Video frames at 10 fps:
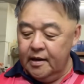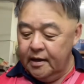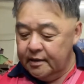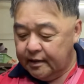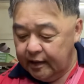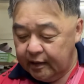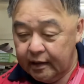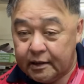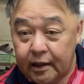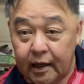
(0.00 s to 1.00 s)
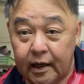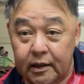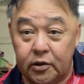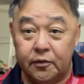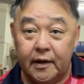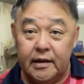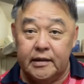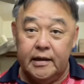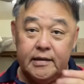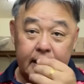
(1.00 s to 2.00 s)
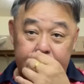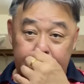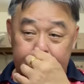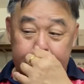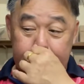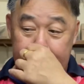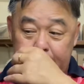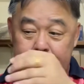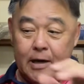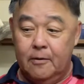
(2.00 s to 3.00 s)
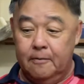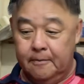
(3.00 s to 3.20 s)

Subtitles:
seeing this shofar J size, let us hear the sound.